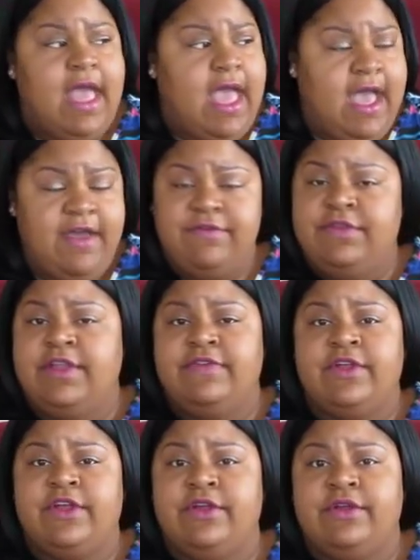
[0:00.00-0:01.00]
I've
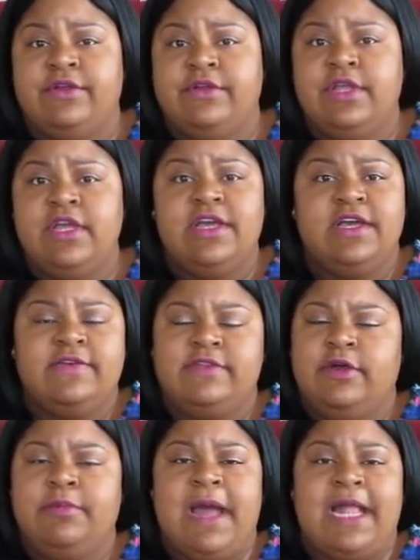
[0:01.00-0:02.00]
never heard of
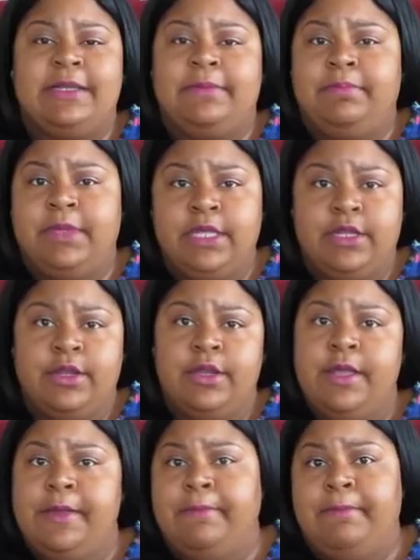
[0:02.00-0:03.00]
nobody bigger,
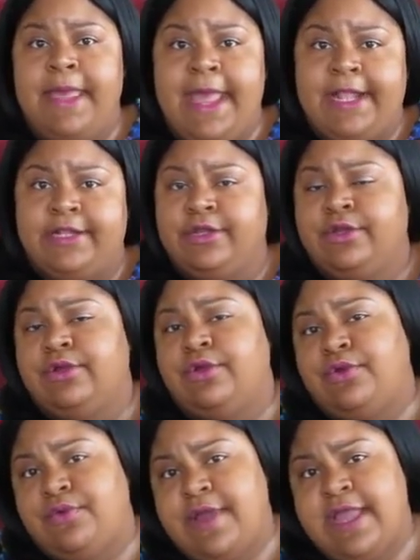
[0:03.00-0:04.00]
badder,
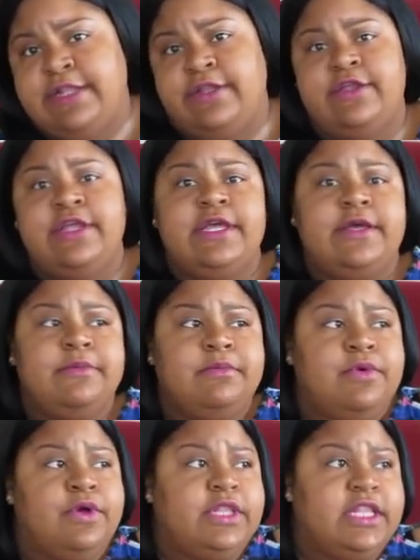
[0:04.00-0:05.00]
greater,
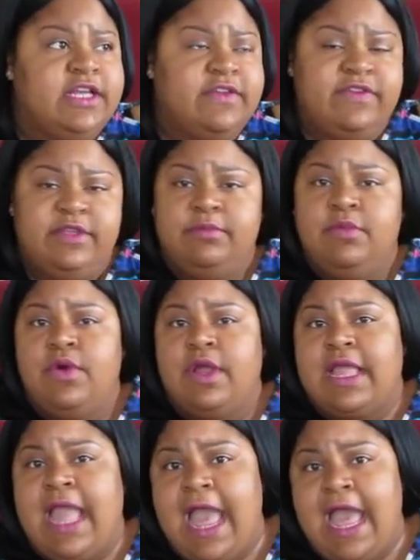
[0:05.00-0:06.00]
more loving,
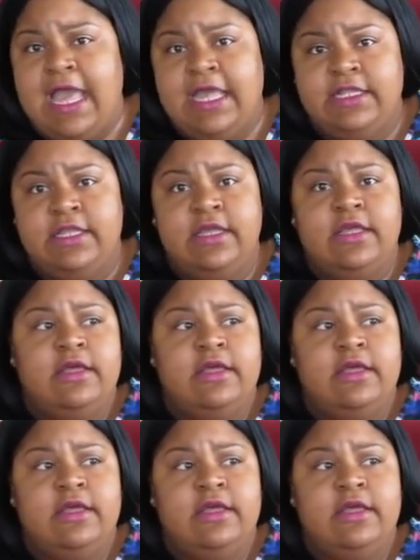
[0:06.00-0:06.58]
more kind,